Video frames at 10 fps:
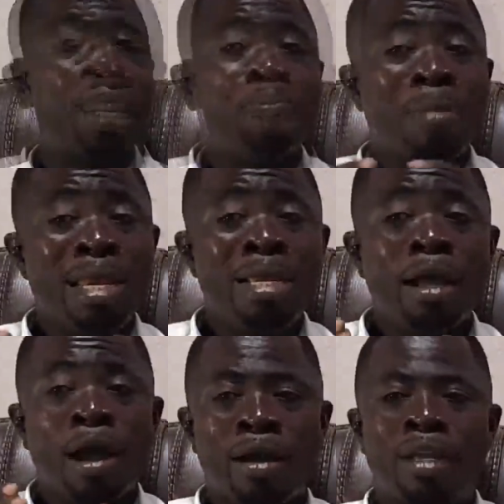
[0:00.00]
and many
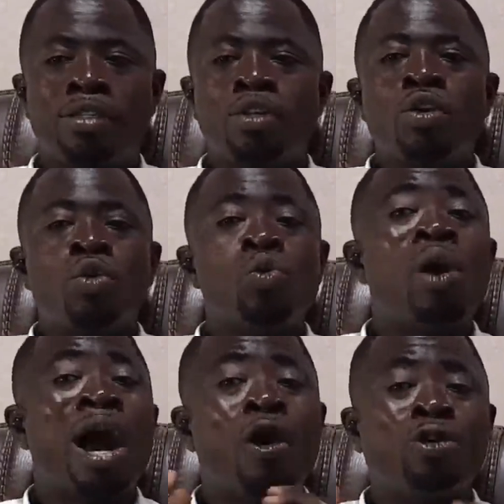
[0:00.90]
others who
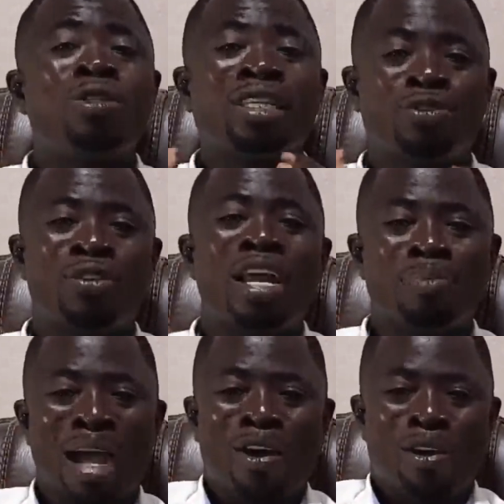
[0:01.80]
are also certified
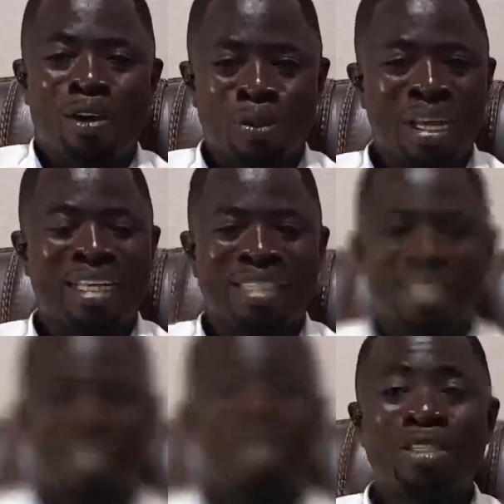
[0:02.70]
by Autodesk,
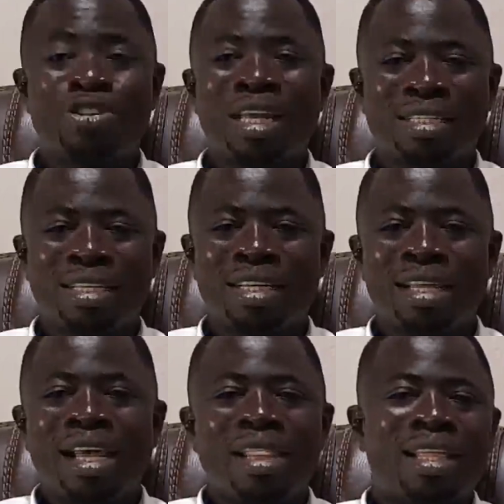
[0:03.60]
so you can trust
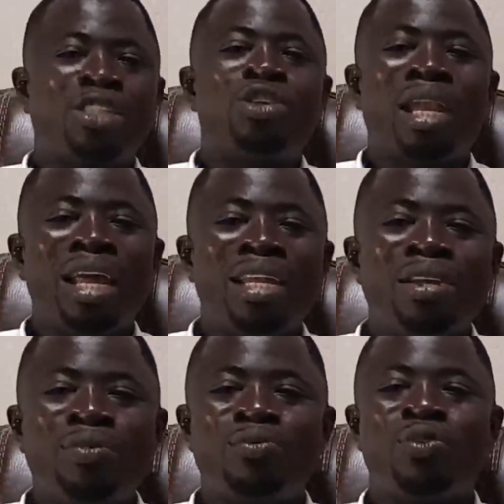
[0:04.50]
that you are
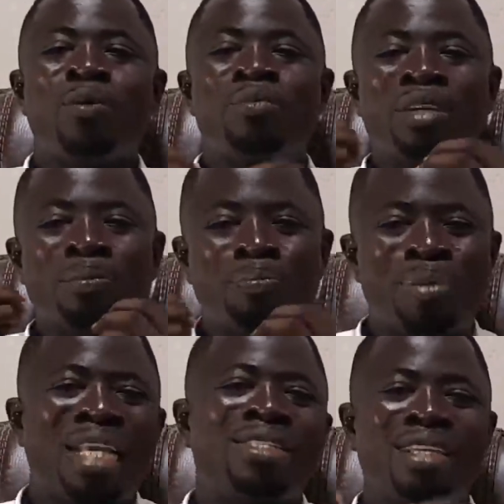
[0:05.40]
learning from the
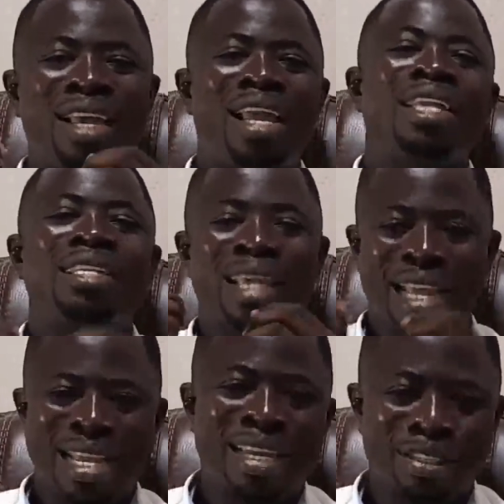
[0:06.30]
best in
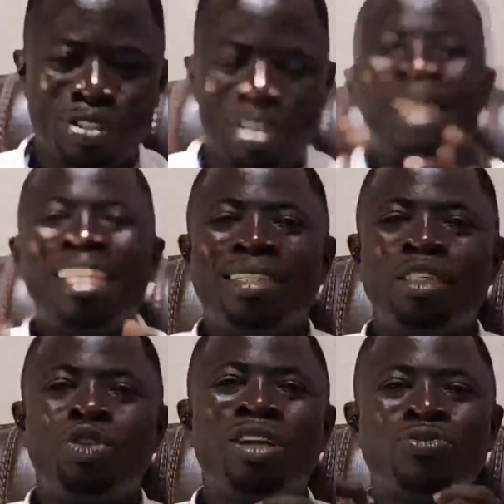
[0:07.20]
the industry. In
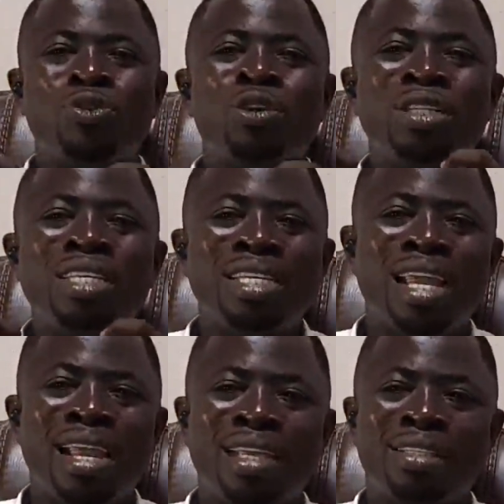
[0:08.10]
addition to the 14
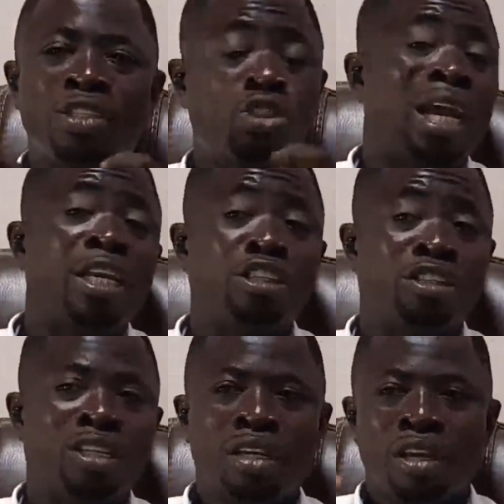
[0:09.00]
days challenge